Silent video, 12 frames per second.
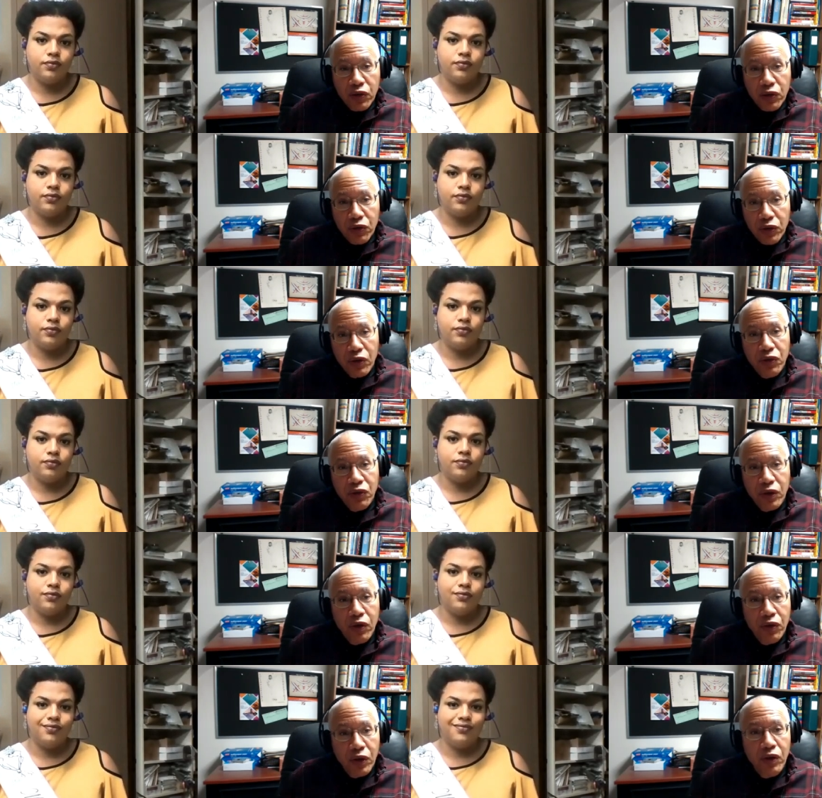Speaker 1: is, is,
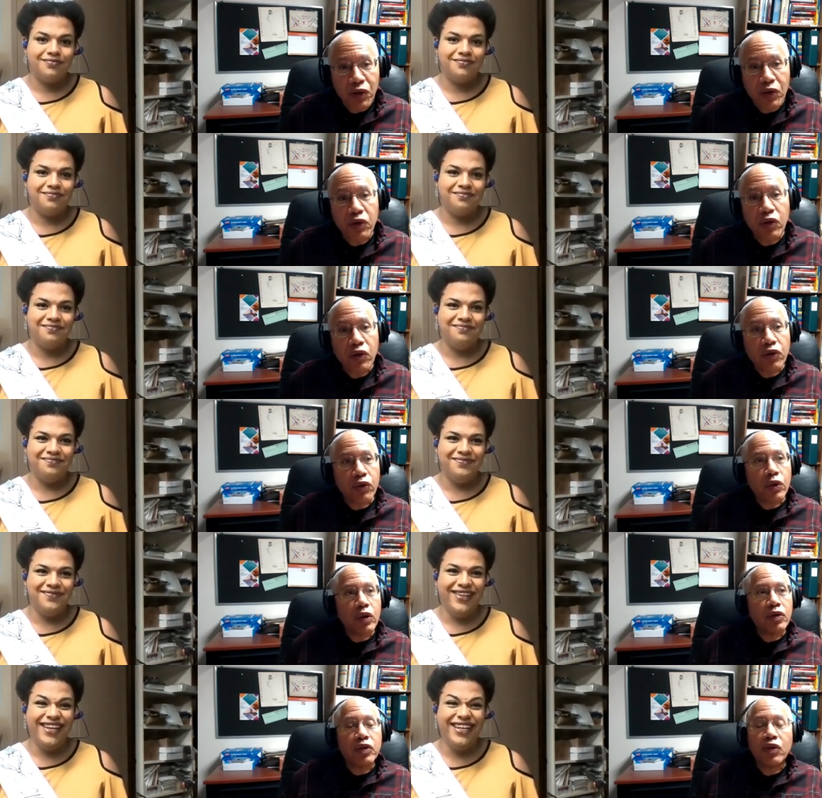is is
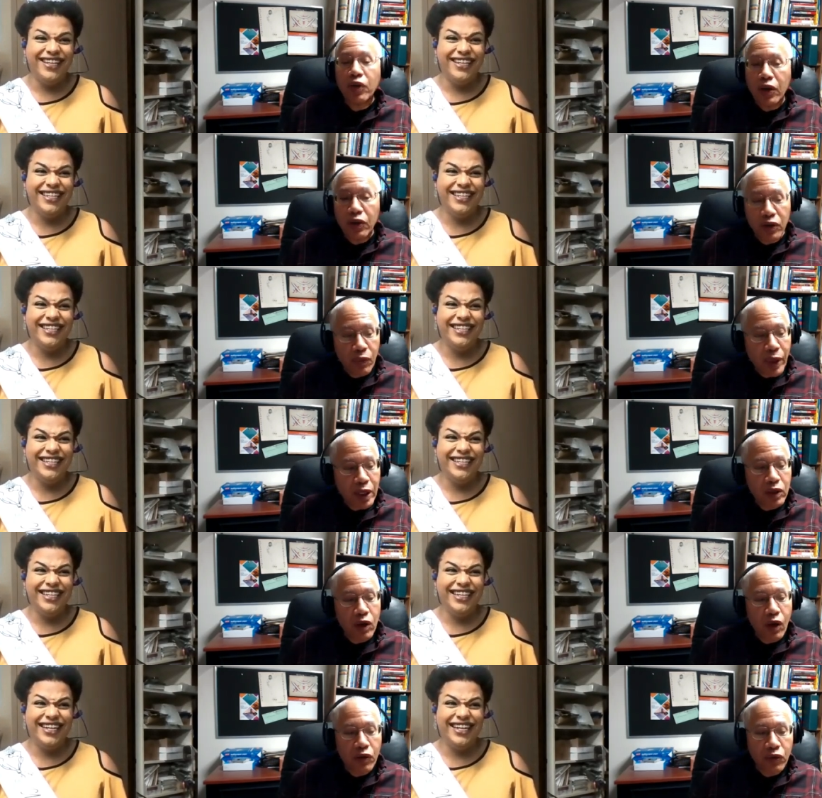unusual to say to make a
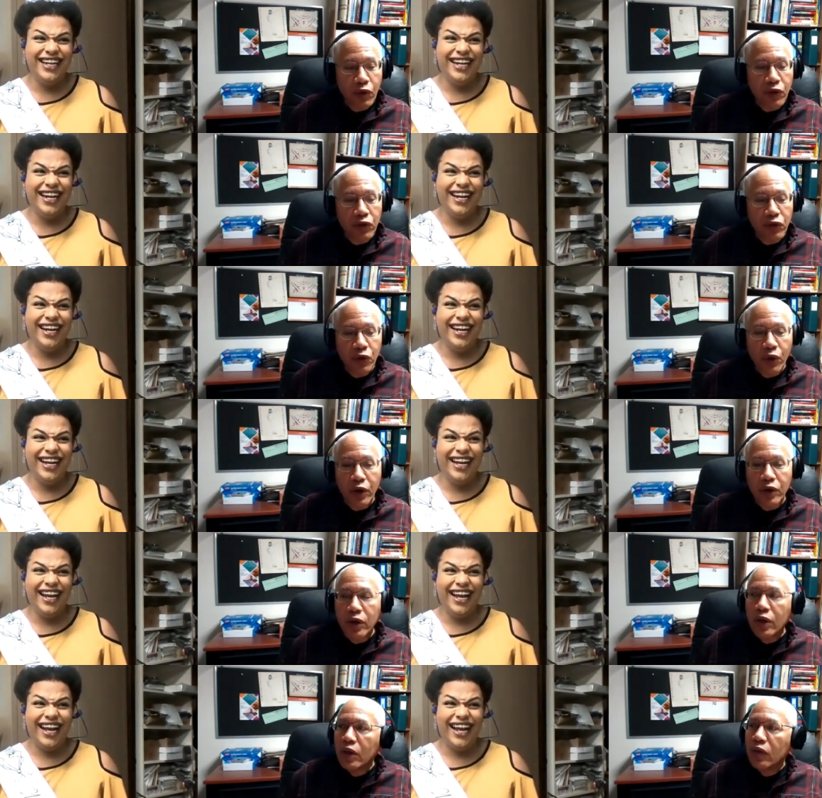long story short.
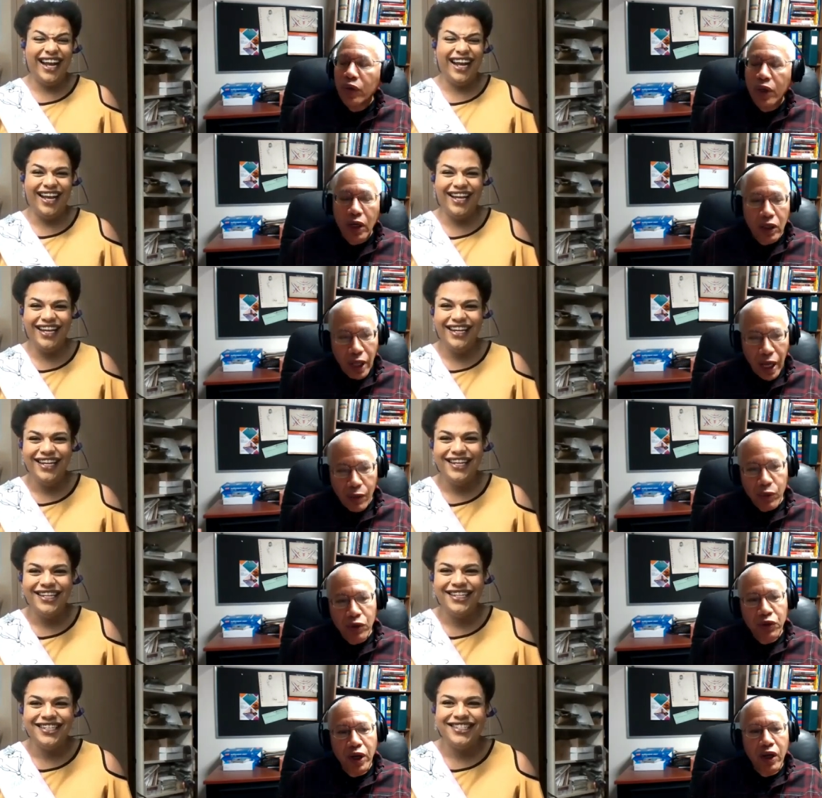We've got climate
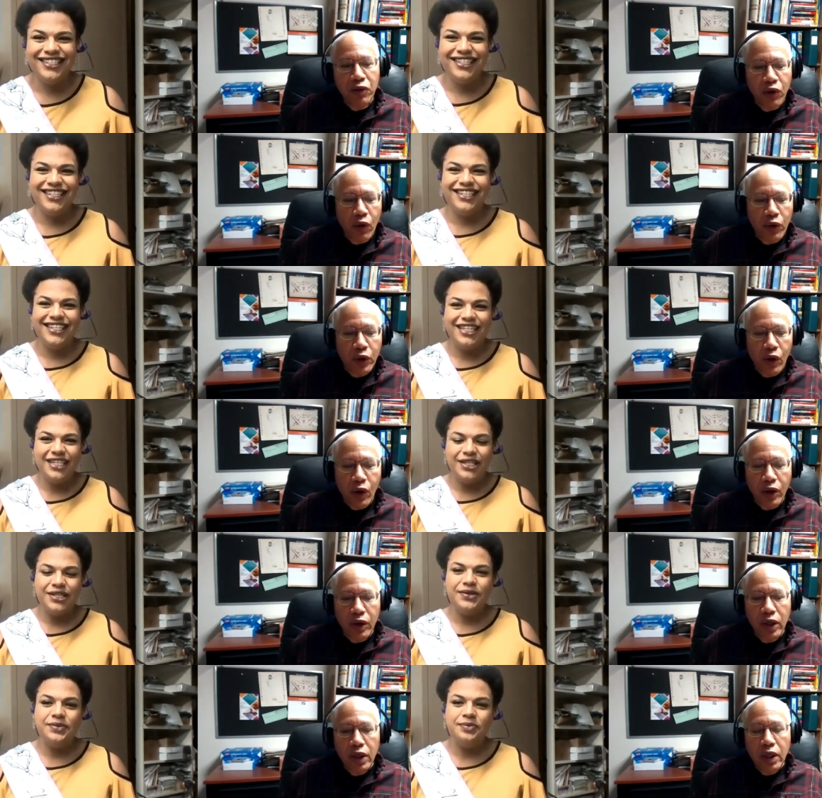change going
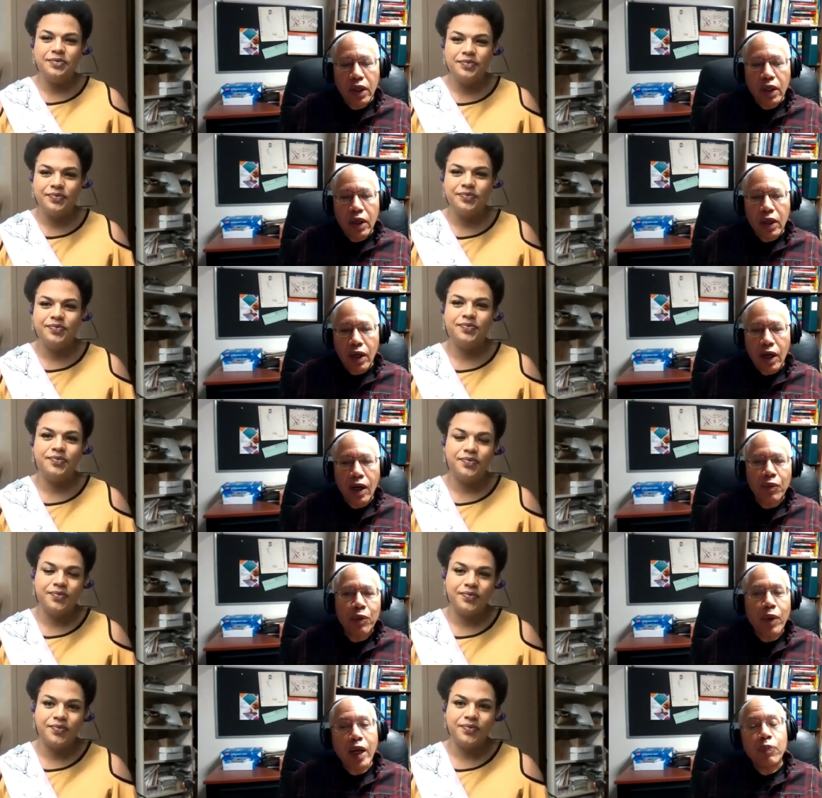on. Um, in
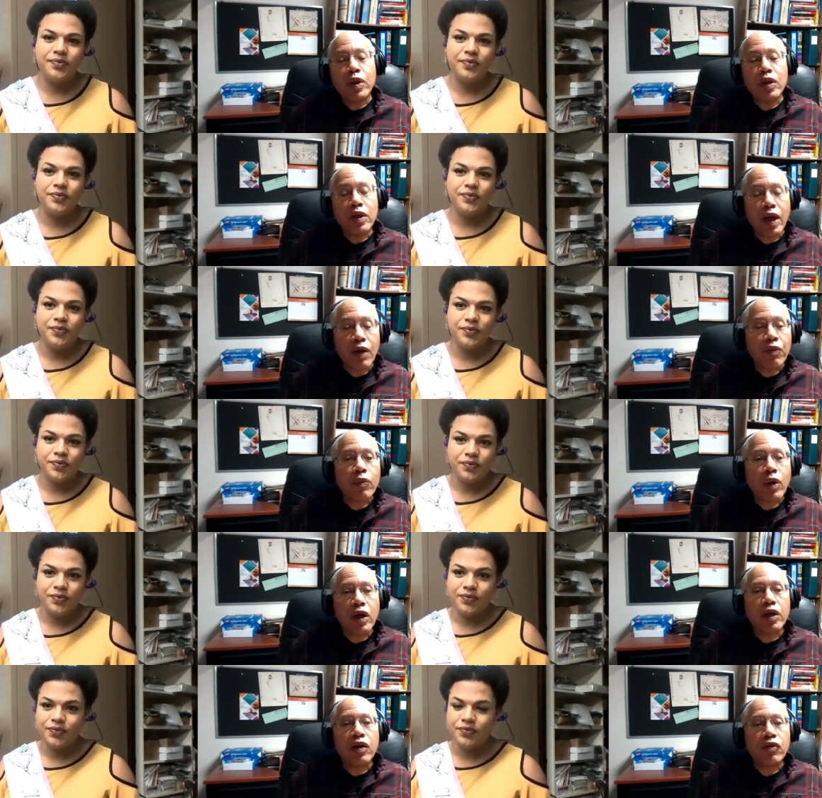my opinion,
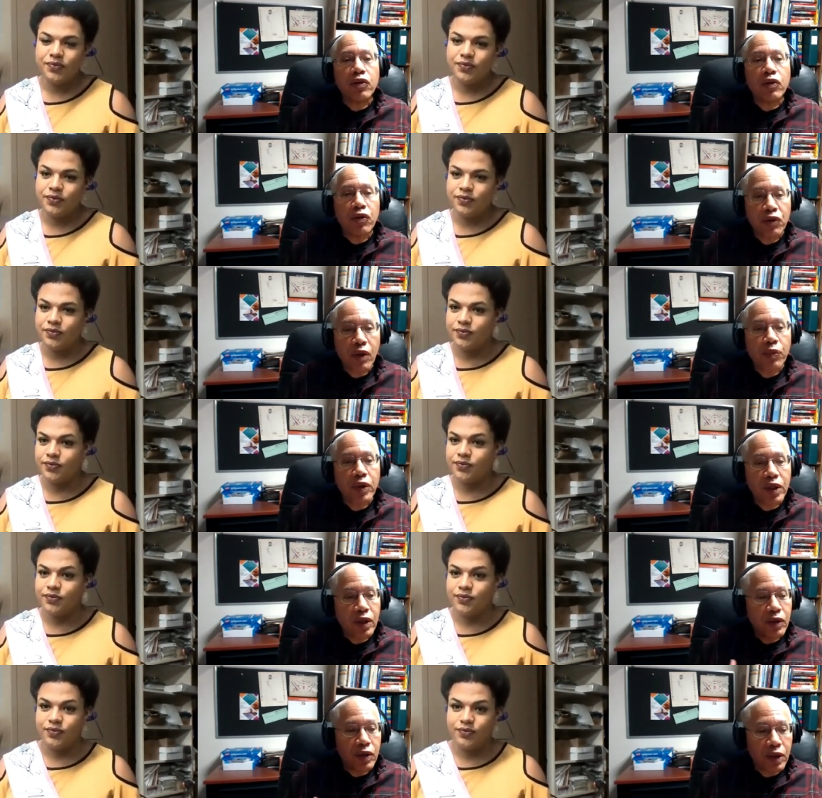everybody needs to do something to
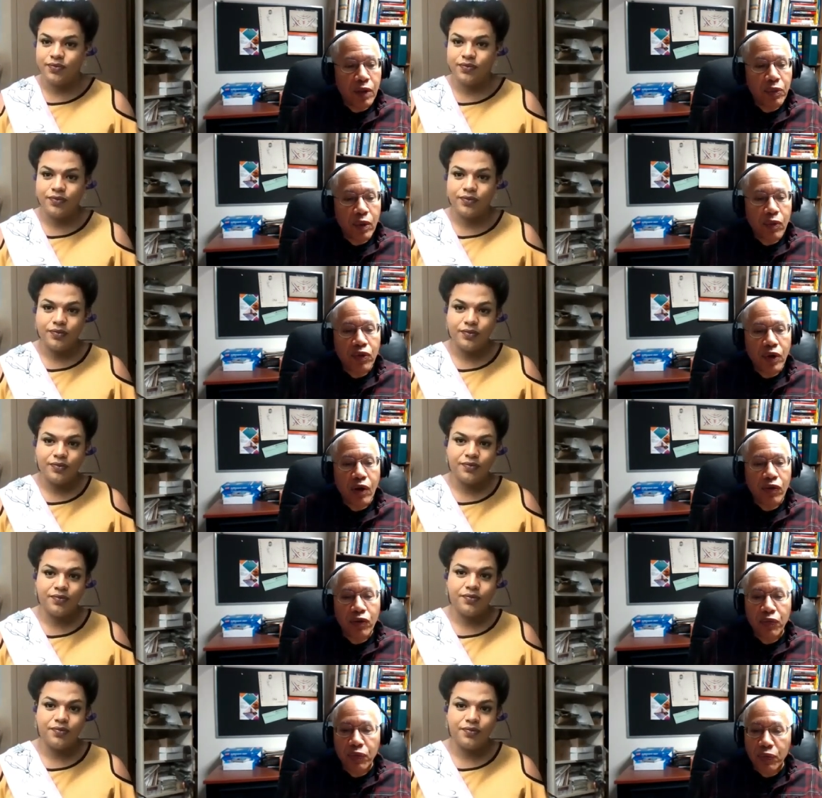keep, to keep
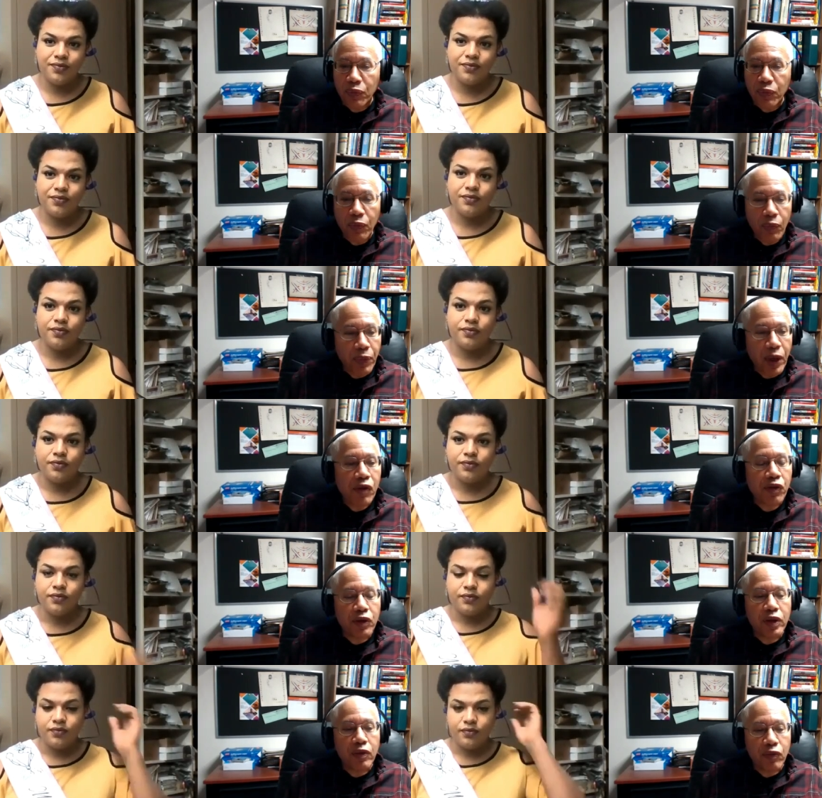themselves
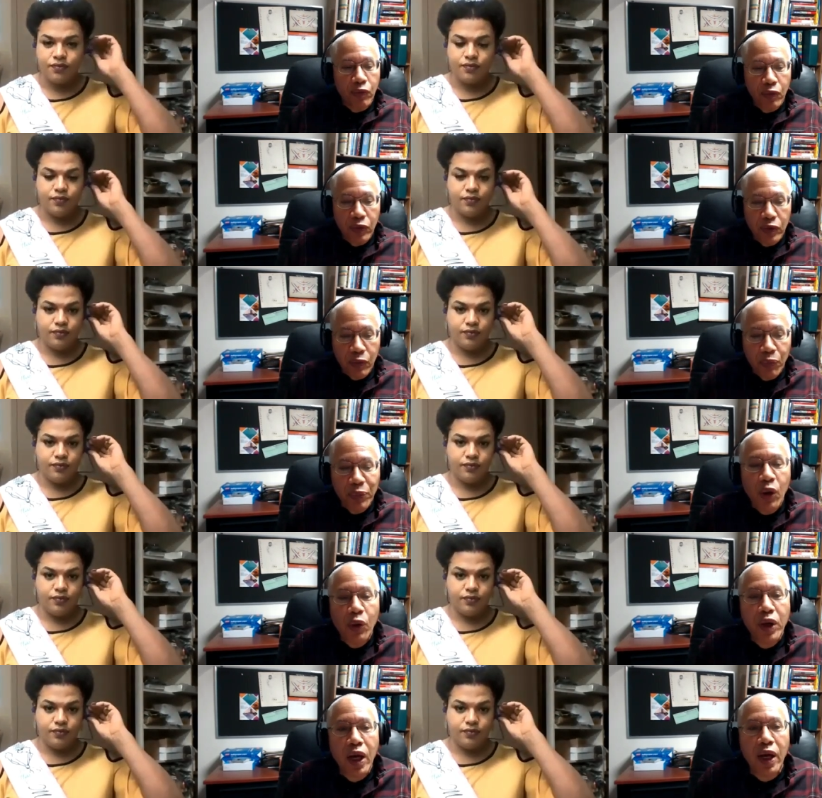basically be
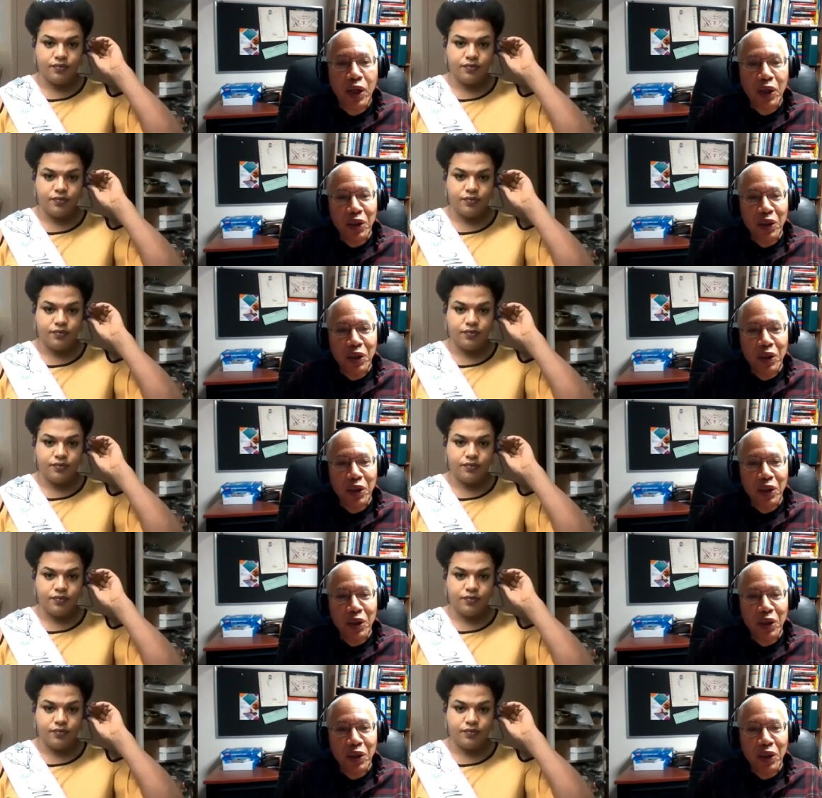okay,